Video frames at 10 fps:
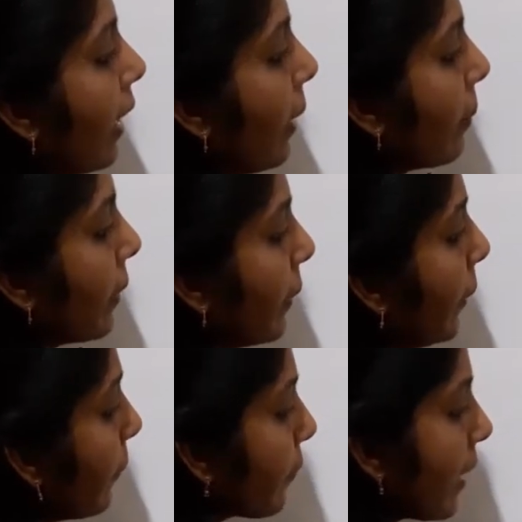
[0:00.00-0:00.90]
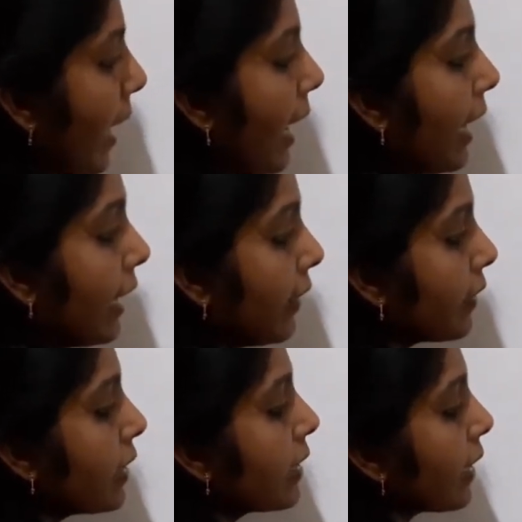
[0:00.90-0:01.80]
ampere, and if
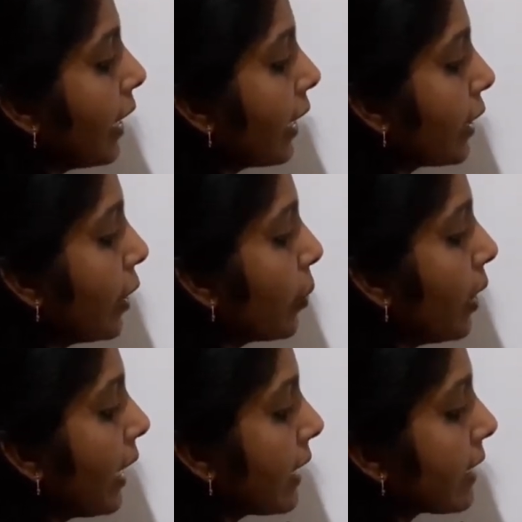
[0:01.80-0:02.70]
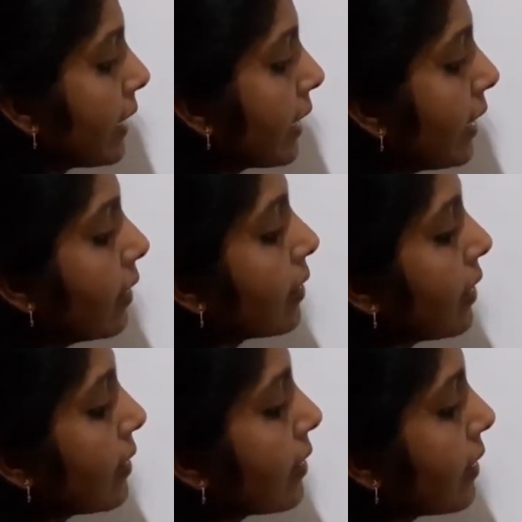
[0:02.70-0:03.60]
this is connected to an external
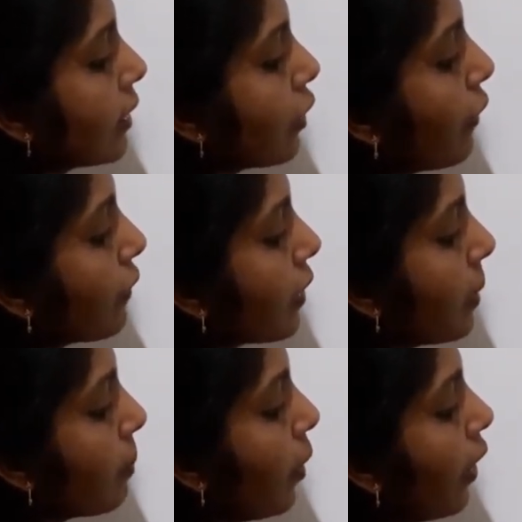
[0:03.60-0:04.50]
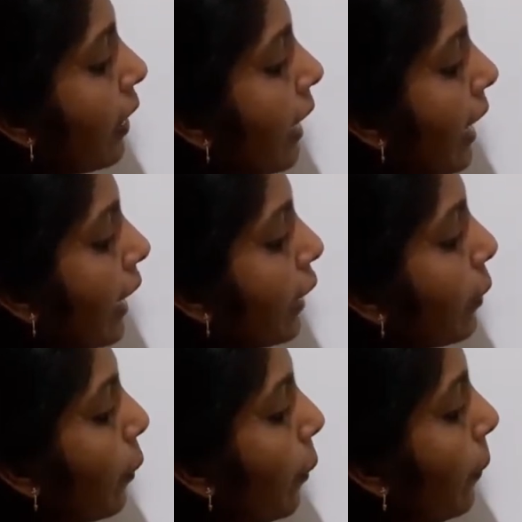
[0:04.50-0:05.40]
resistance of 3.9
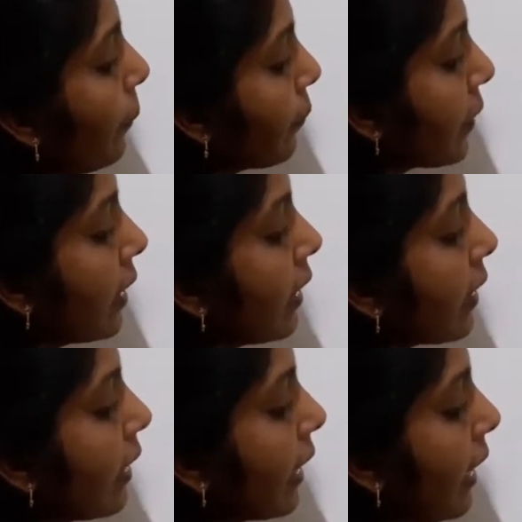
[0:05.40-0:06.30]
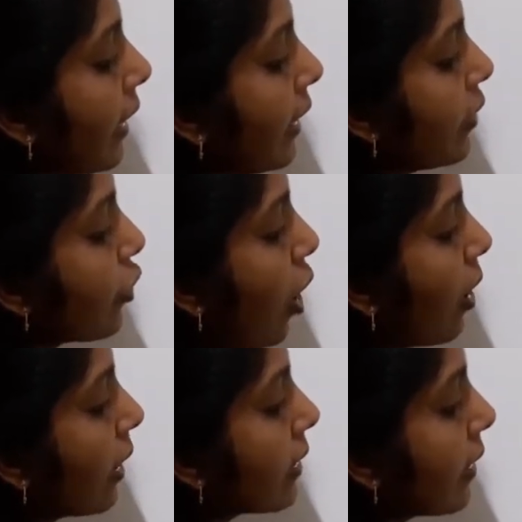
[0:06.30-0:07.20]
ohm, the current
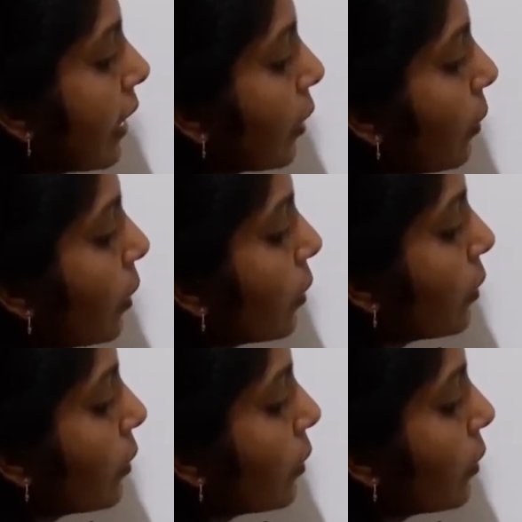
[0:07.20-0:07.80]
drawn is equal to